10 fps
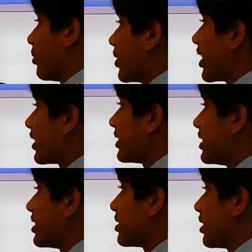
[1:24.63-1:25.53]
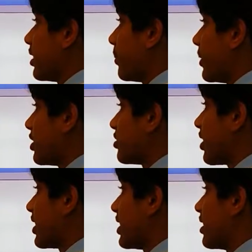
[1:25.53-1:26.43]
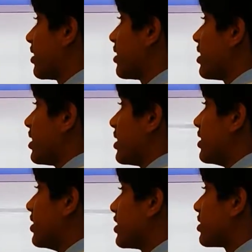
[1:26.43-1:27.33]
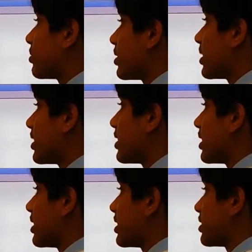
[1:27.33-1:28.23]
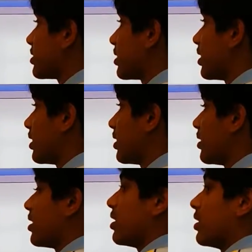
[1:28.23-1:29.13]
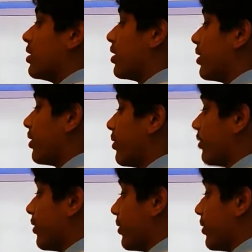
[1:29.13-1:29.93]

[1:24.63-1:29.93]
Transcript: we got these pins right here. This one is the